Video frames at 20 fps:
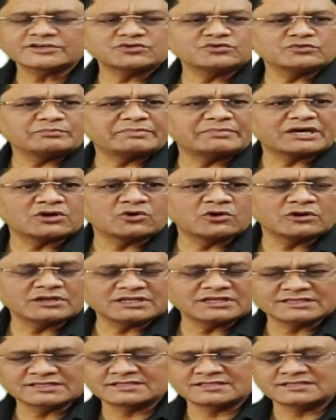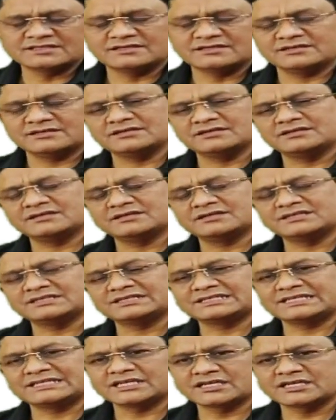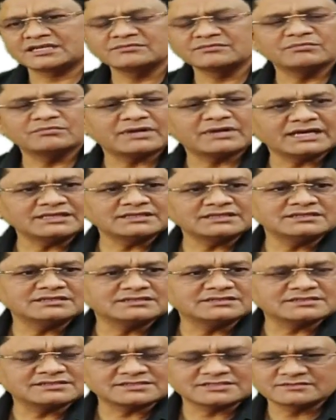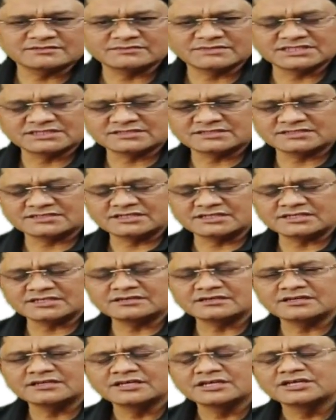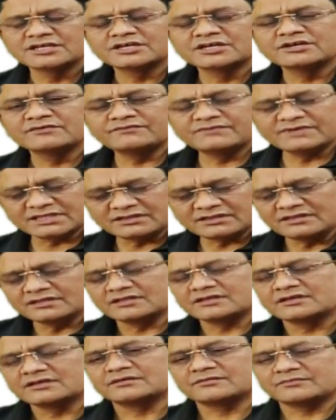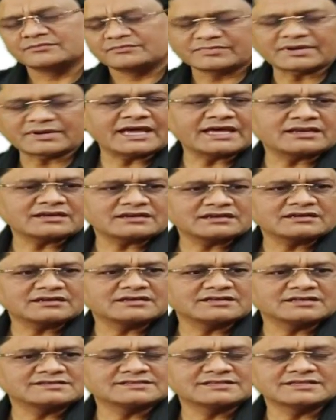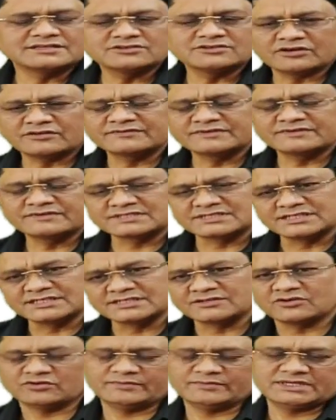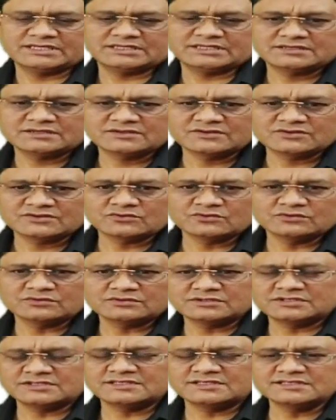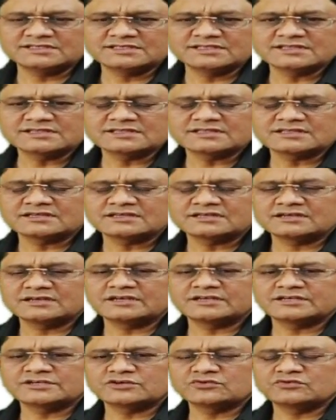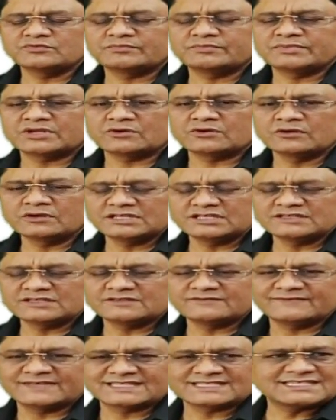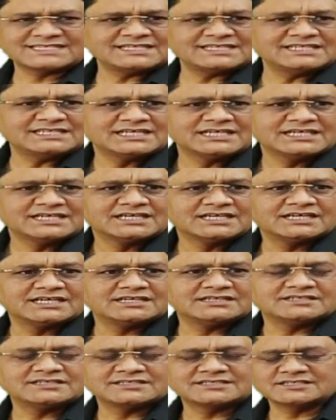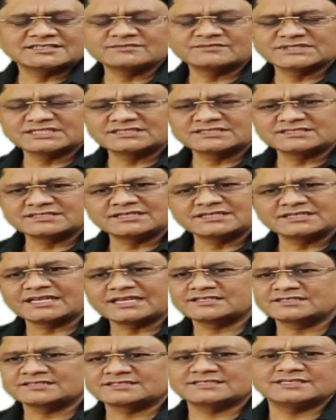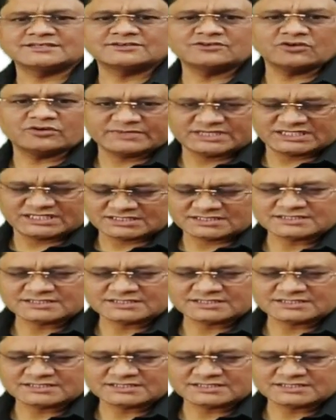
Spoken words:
to parole is taken by district magistrate with prior consent of the state government. So decisions related to parole is vested in district magistrate and state government.